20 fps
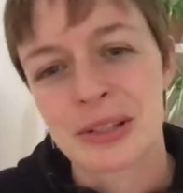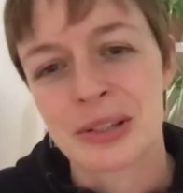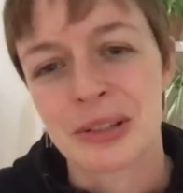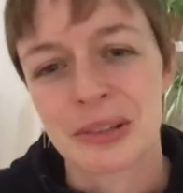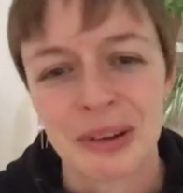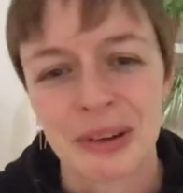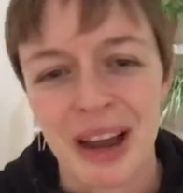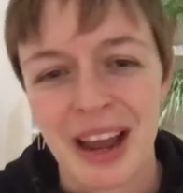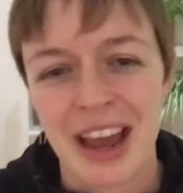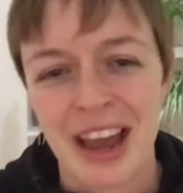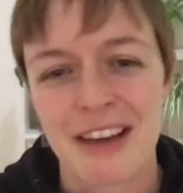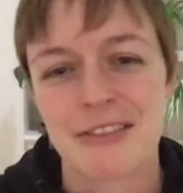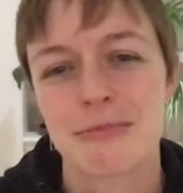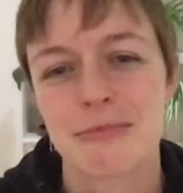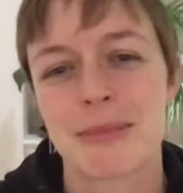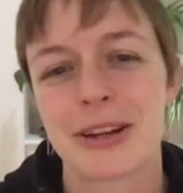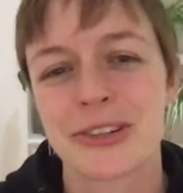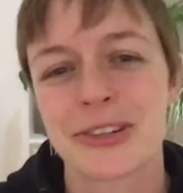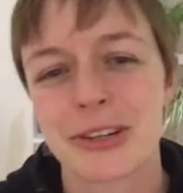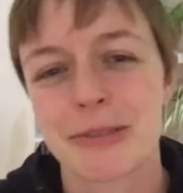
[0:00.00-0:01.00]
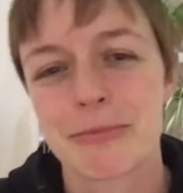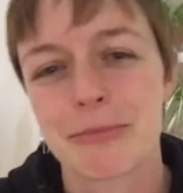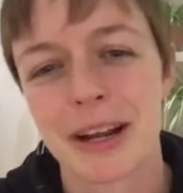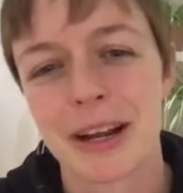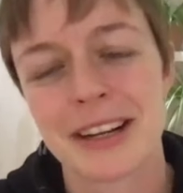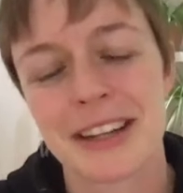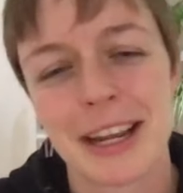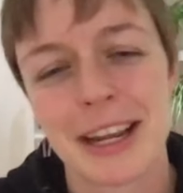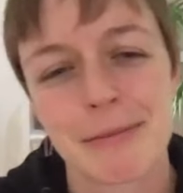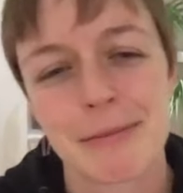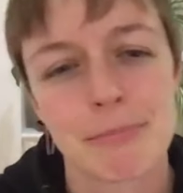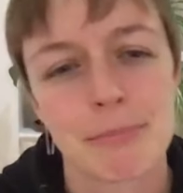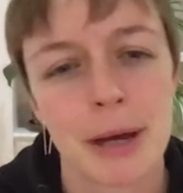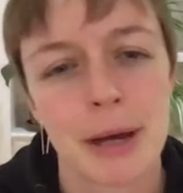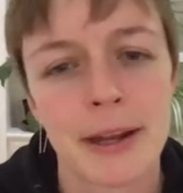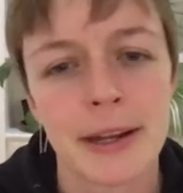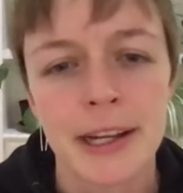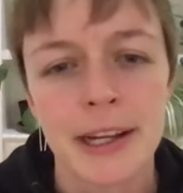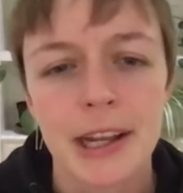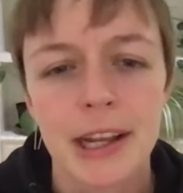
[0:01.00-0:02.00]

who I haven't mentioned by name, but